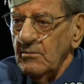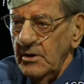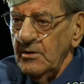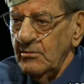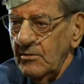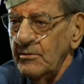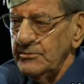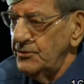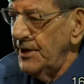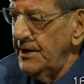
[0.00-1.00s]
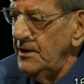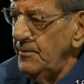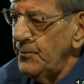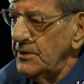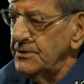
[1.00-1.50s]
we would dig any place
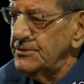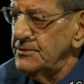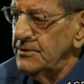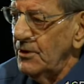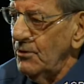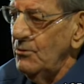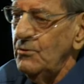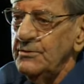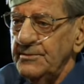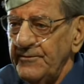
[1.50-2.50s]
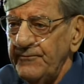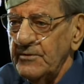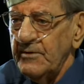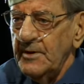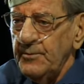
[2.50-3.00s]
in the hole and it would fill right up with
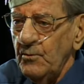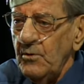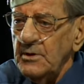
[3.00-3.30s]
water.